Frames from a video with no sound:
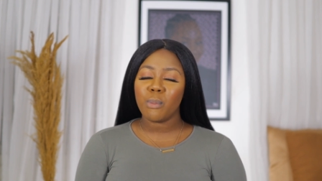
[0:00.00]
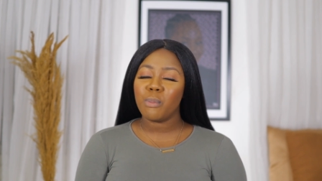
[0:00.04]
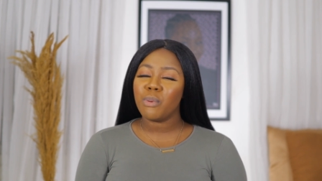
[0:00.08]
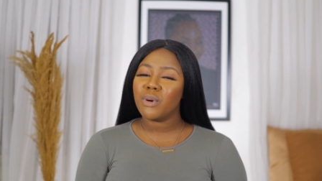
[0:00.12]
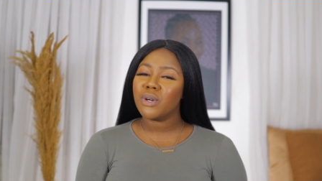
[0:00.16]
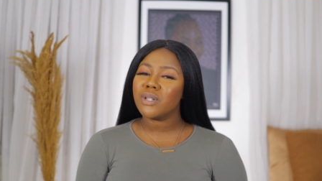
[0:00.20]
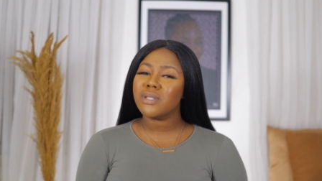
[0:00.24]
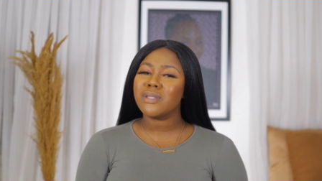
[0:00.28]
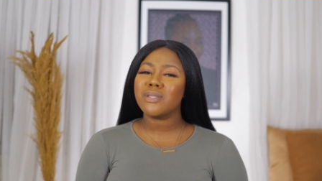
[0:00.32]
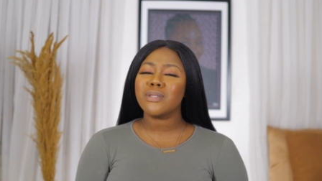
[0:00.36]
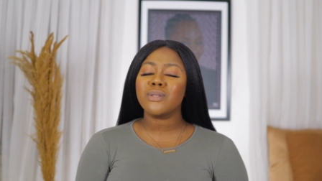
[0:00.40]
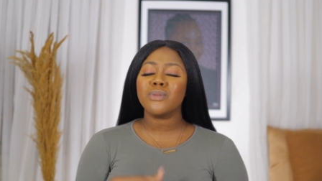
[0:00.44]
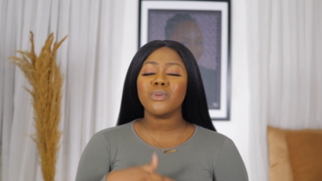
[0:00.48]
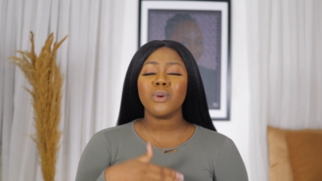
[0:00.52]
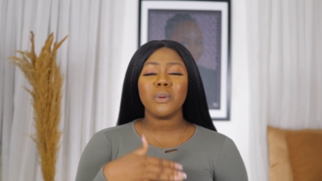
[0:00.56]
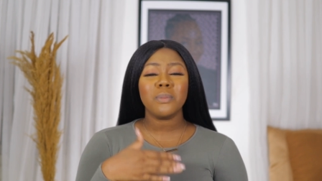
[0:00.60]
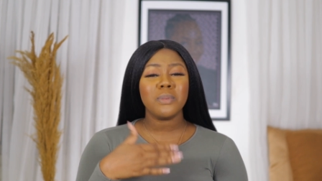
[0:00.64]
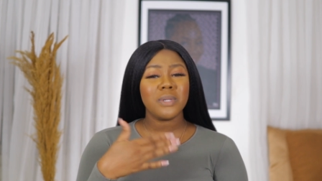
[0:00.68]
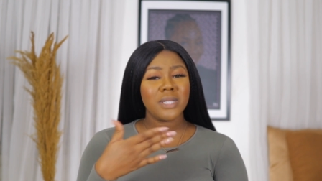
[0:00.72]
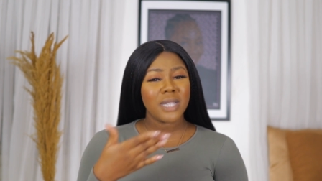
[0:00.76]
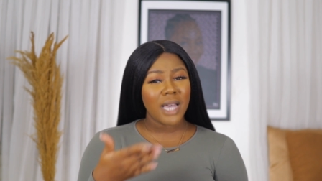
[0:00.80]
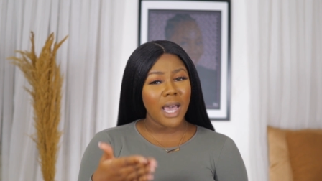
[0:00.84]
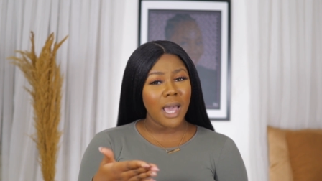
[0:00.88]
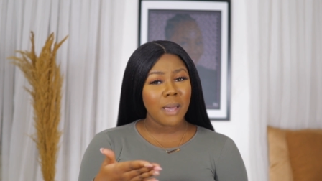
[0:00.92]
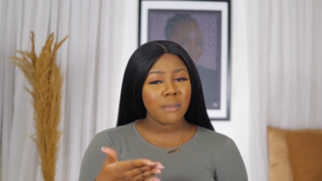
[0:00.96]
But
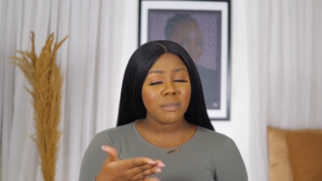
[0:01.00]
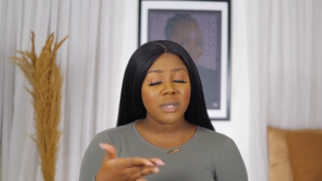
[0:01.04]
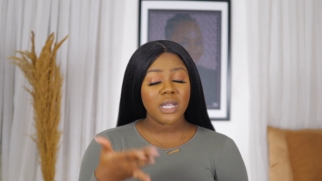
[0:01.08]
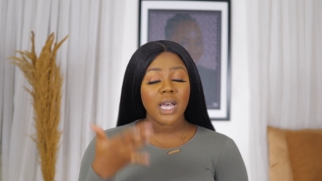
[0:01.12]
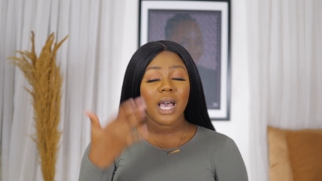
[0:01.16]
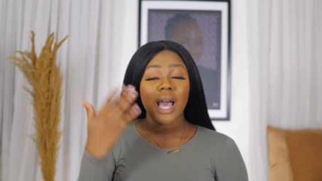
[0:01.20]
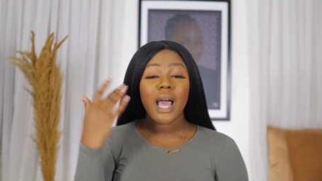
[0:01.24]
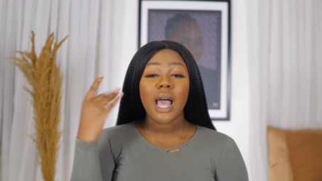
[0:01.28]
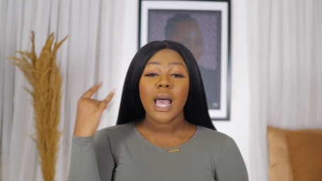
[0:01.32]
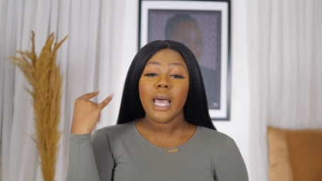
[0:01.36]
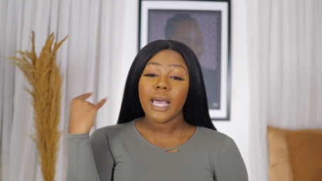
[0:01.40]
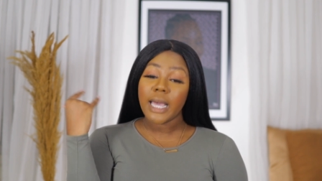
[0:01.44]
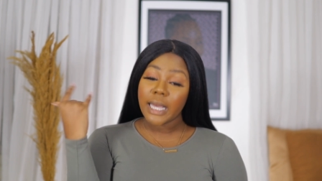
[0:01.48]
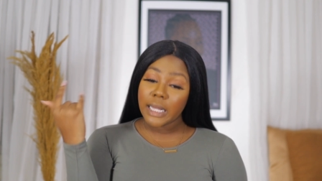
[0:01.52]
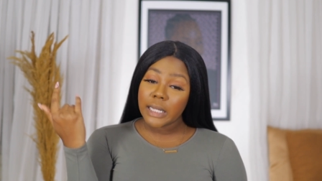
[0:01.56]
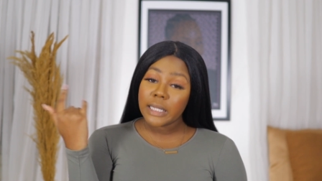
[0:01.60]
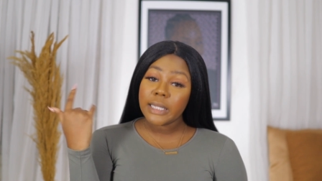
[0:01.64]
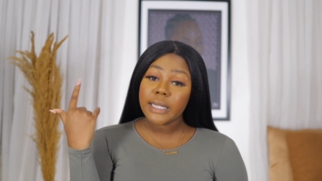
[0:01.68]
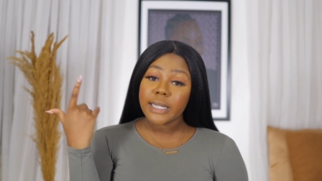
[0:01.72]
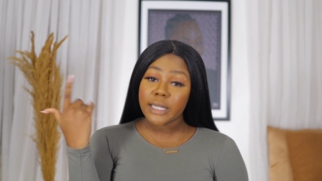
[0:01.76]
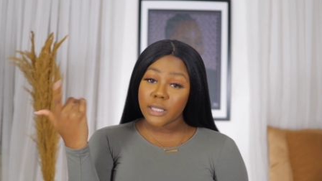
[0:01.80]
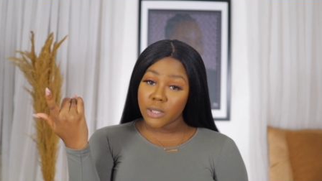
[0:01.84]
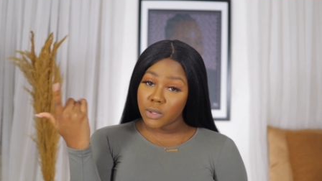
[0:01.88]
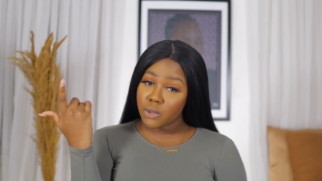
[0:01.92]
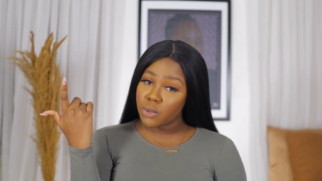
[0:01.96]
sometimes a
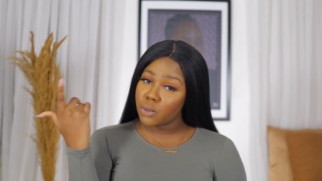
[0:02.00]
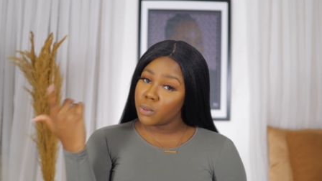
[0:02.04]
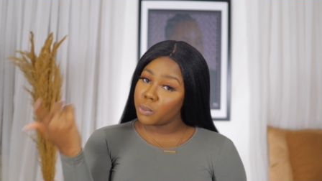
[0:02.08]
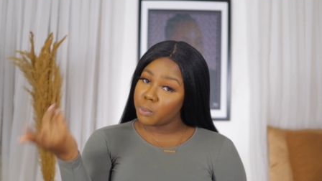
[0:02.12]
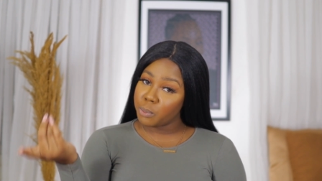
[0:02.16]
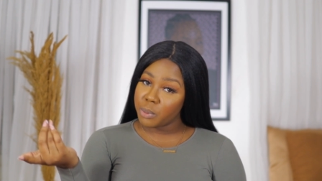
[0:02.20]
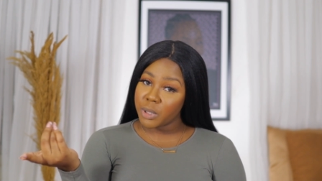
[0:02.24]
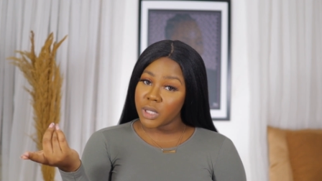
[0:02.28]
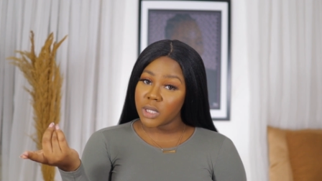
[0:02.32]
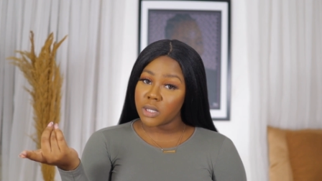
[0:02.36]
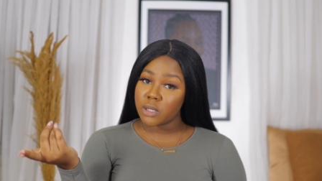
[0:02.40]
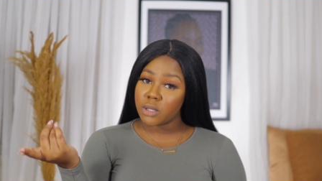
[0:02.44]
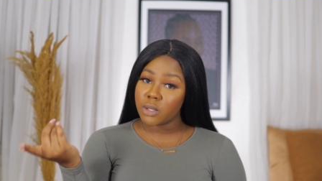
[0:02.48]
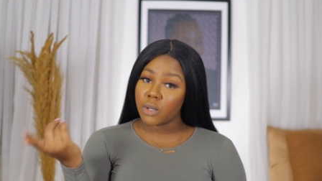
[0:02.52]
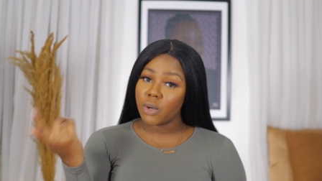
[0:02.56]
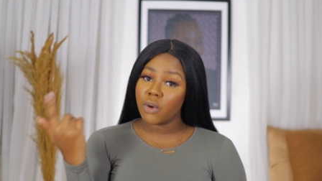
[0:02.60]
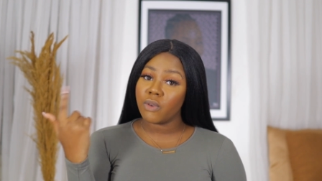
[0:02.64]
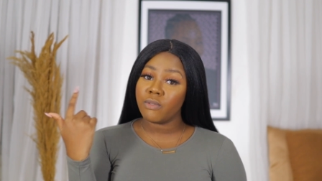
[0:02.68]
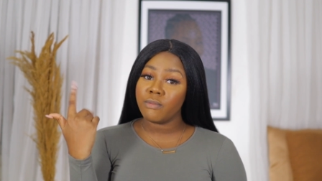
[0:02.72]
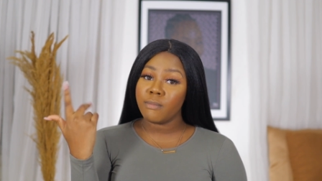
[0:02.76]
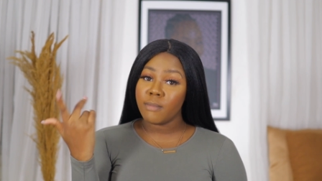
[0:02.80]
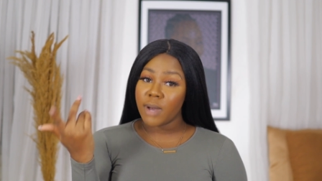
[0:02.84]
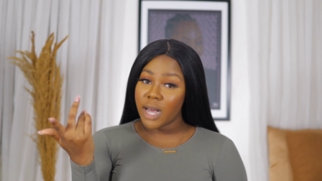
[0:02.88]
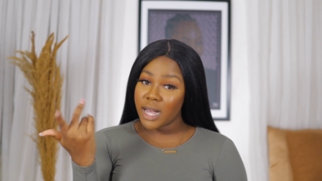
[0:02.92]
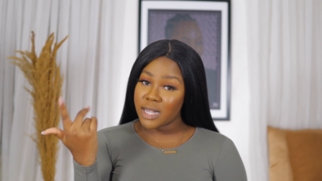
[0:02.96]
little bit
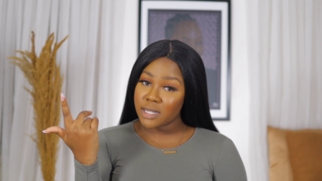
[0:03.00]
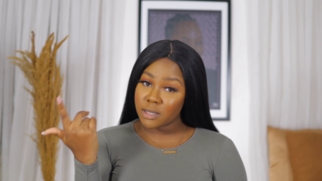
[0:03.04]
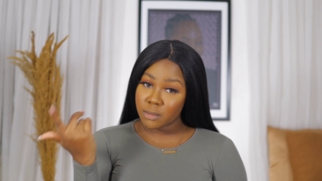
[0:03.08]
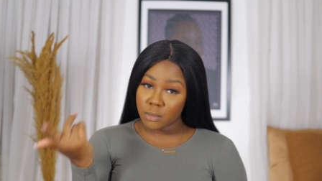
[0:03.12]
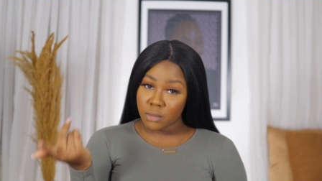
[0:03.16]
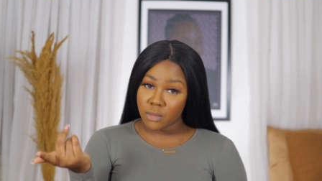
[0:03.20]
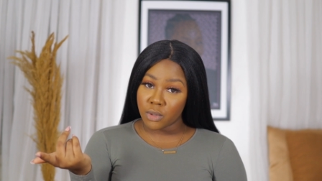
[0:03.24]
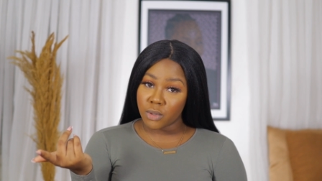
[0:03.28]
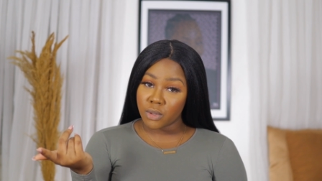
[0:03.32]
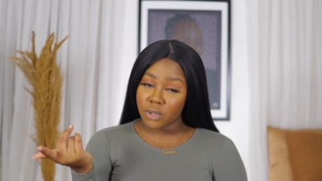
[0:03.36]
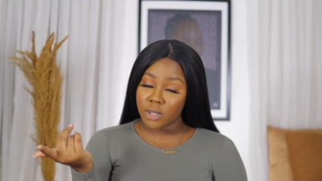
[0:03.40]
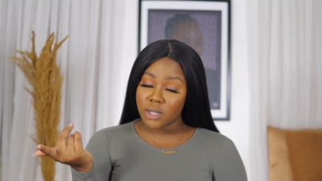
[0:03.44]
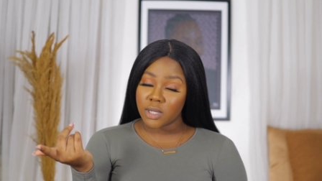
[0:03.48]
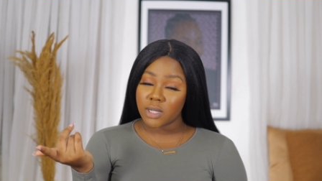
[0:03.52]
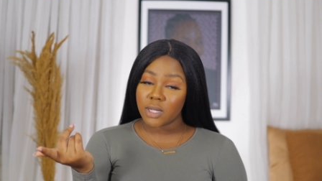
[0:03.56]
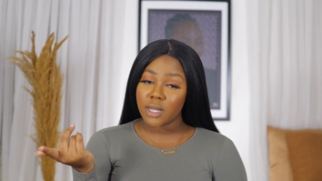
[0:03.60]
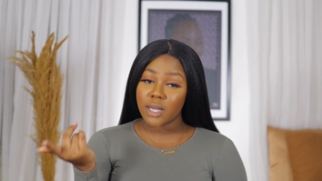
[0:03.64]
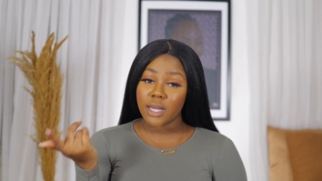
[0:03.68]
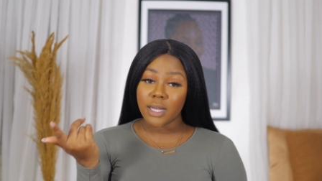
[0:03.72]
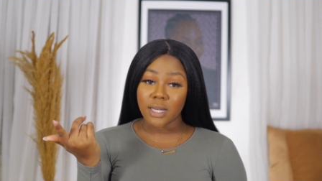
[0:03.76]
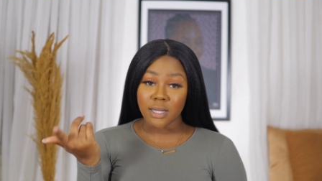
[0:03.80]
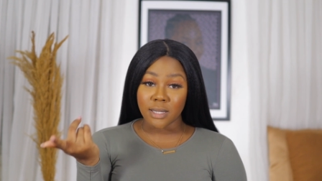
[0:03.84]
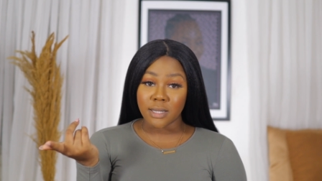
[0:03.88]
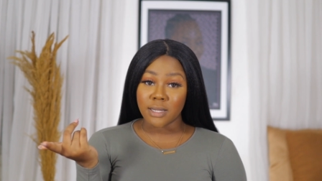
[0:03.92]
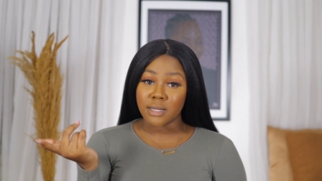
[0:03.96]
of bad boss
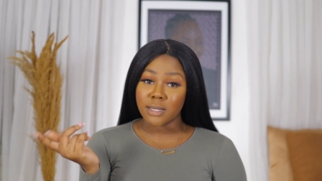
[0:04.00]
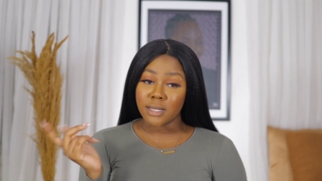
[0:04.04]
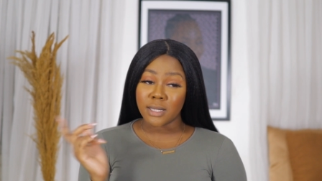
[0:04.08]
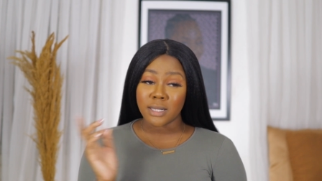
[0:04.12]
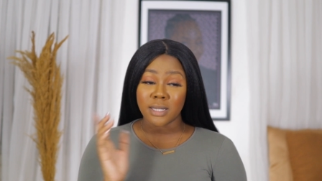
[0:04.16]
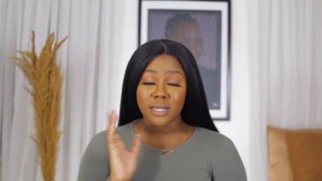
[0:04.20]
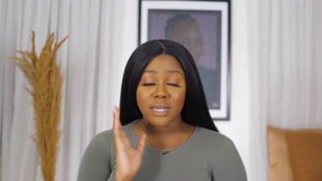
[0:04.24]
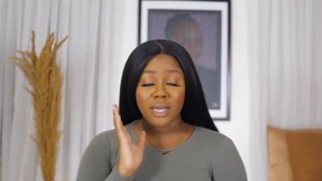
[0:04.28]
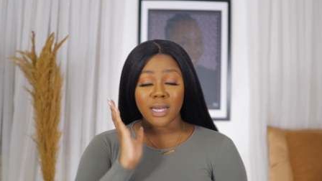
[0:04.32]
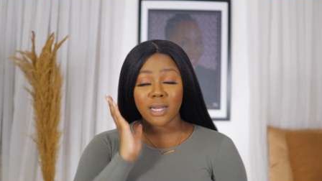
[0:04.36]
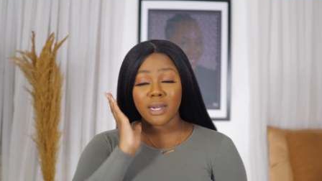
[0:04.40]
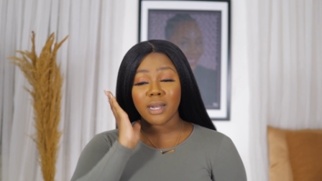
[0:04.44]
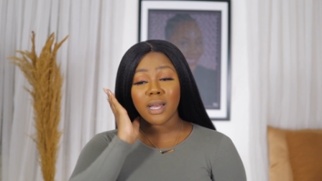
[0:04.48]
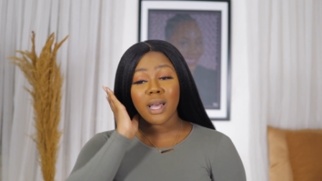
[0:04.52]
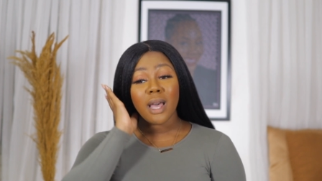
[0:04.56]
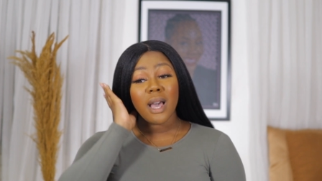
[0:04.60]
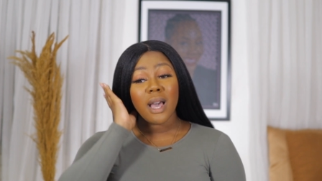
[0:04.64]
is needed,